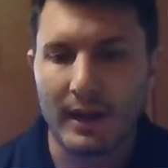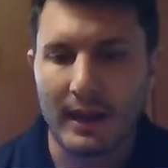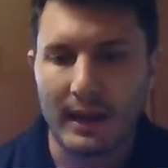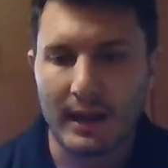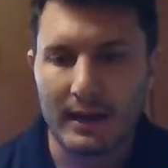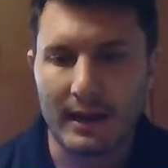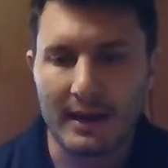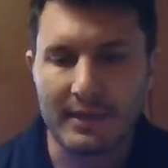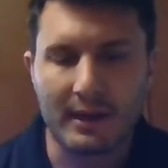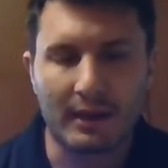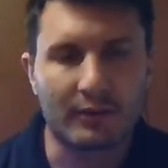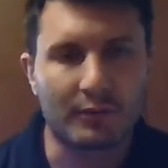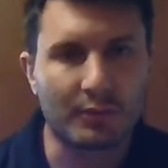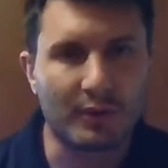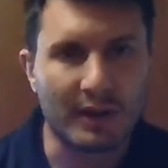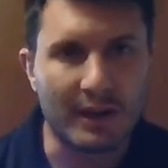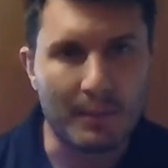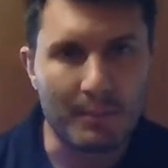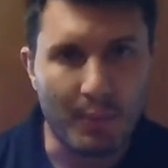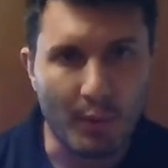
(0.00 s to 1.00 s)
And I think it's
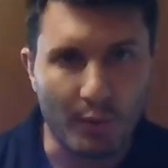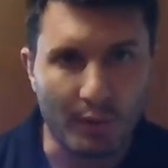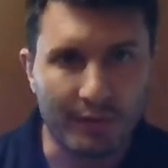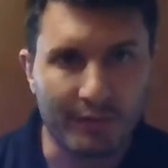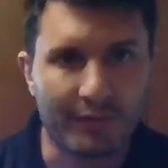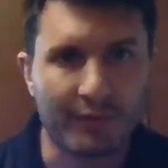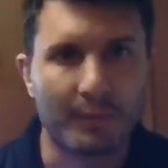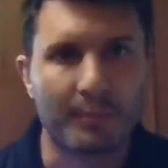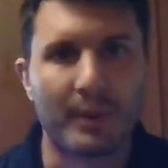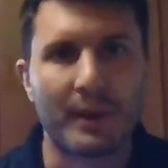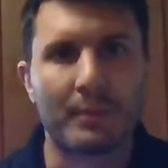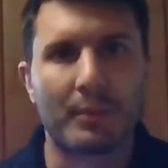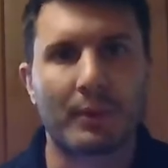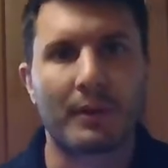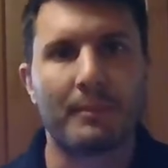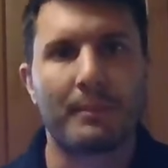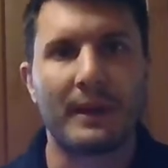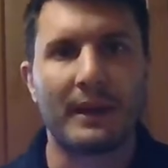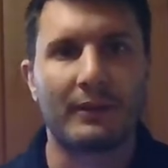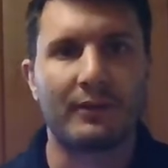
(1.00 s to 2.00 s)
really important for people
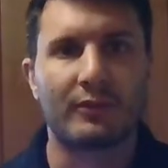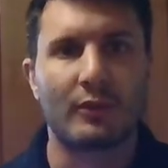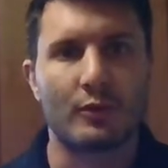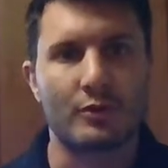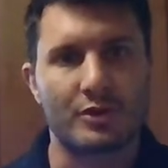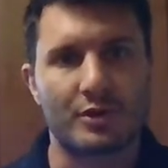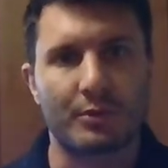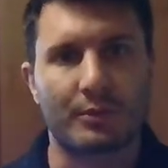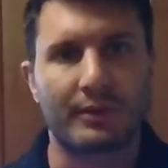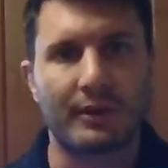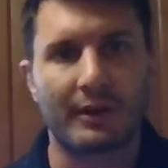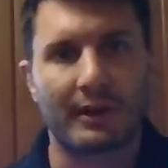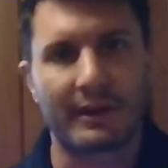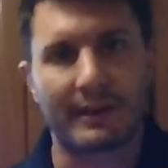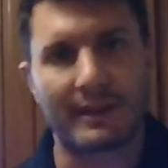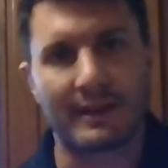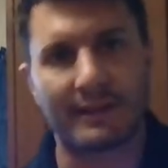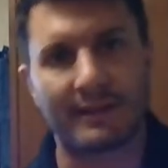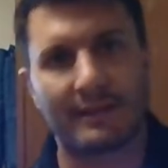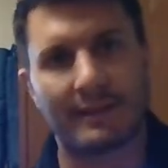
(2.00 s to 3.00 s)
to be social
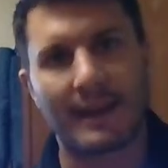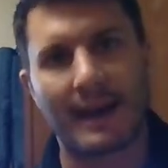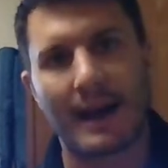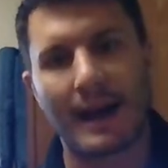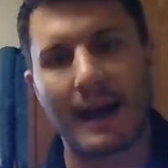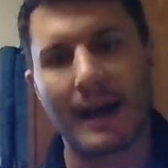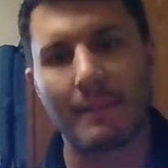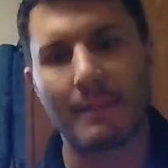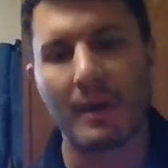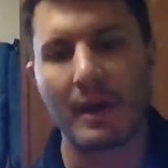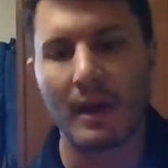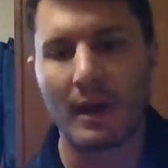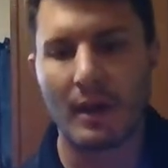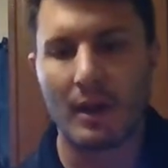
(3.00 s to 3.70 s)
during this time.